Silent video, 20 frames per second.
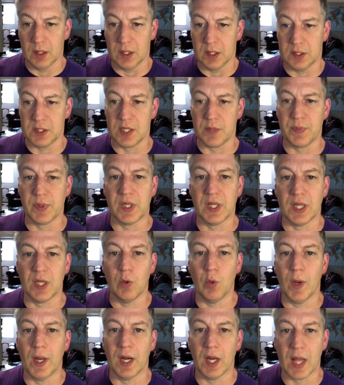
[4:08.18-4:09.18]
Typically
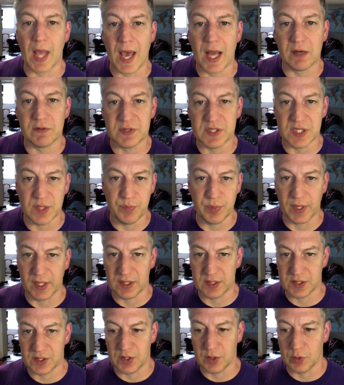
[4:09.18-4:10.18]
what a lot of
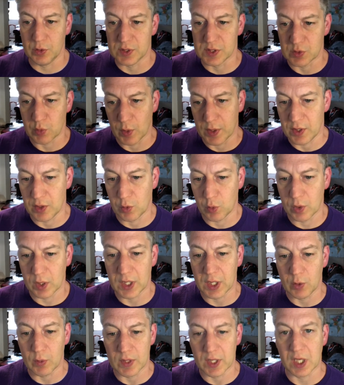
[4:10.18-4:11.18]
CPAs do is when they're
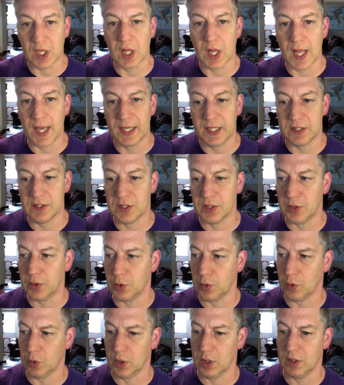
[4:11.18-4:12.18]
working with a client
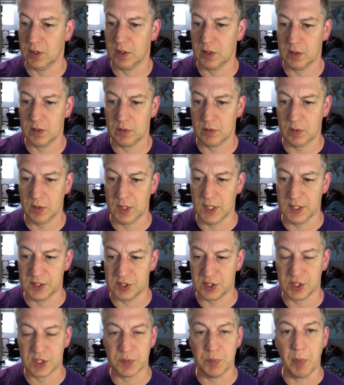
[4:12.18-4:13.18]
who has
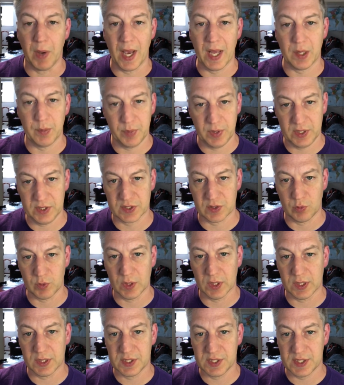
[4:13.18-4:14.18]
just bought a piece of
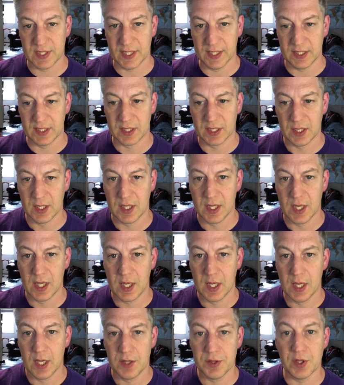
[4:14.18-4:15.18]
real estate,
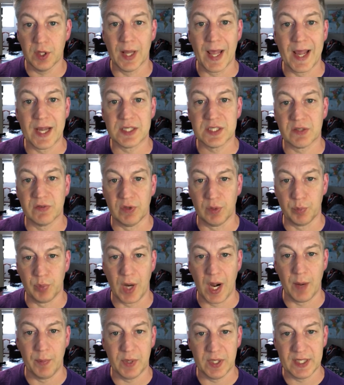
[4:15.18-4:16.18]
they'll ask for a
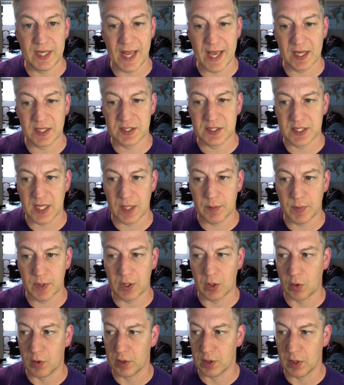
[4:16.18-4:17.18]
property tax
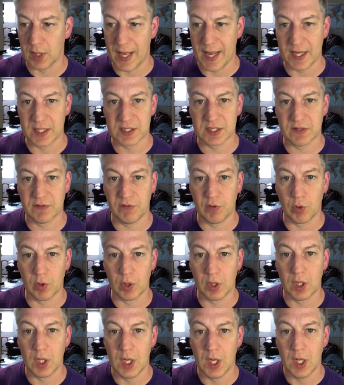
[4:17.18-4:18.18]
statement, or they'll ask
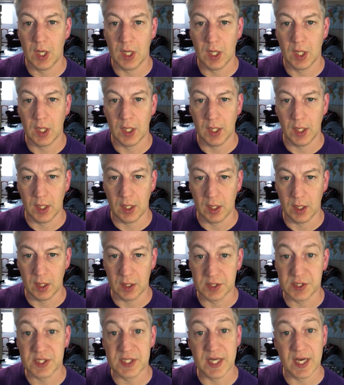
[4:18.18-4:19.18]
for a
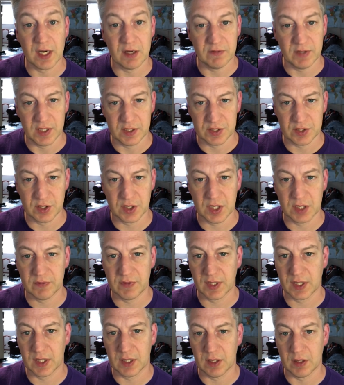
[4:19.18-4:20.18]
CRV,
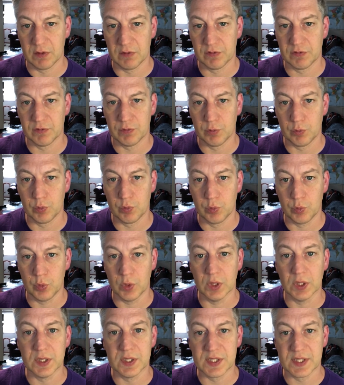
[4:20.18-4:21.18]
certificate of
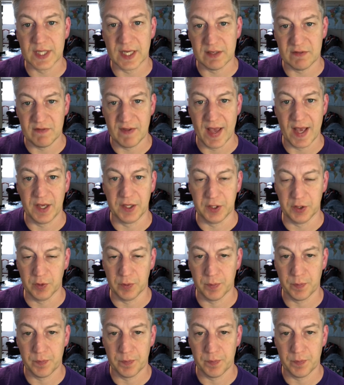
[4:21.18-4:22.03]
real estate value.